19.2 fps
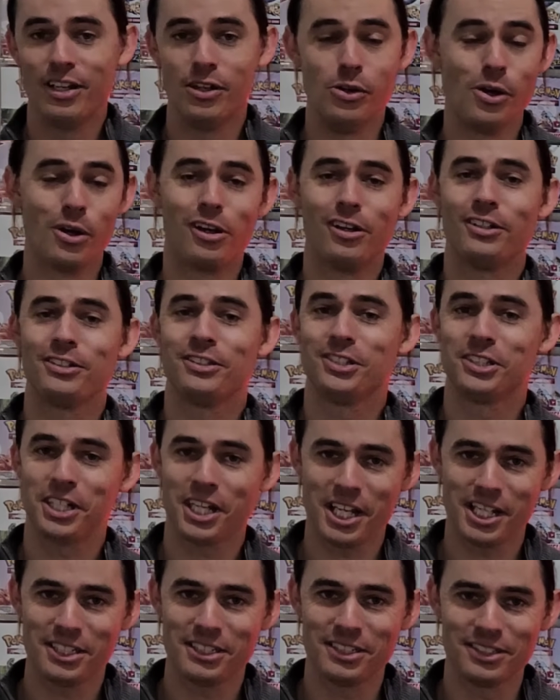Not a lot to
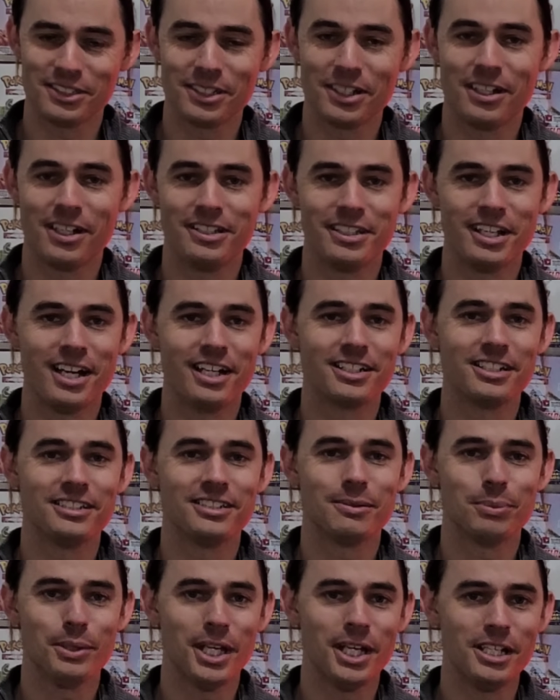chase inside a
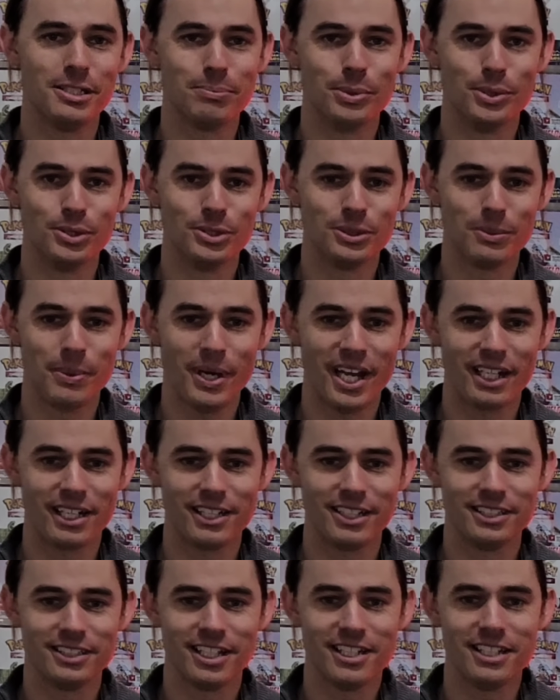Darkness Ablaze booster pack,
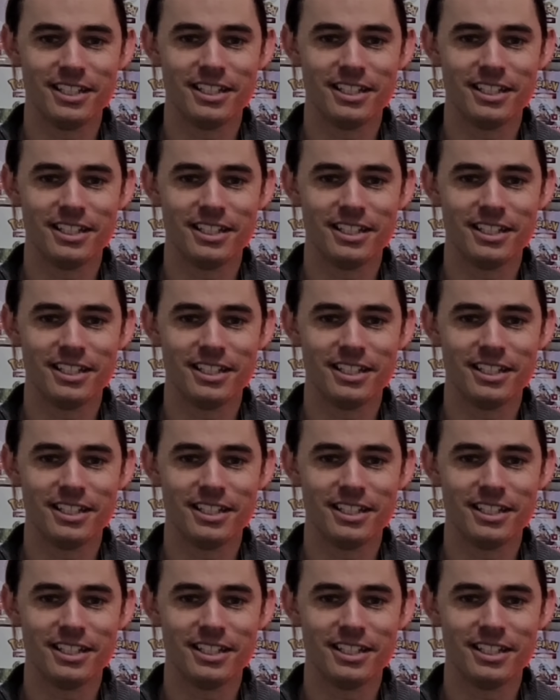is there?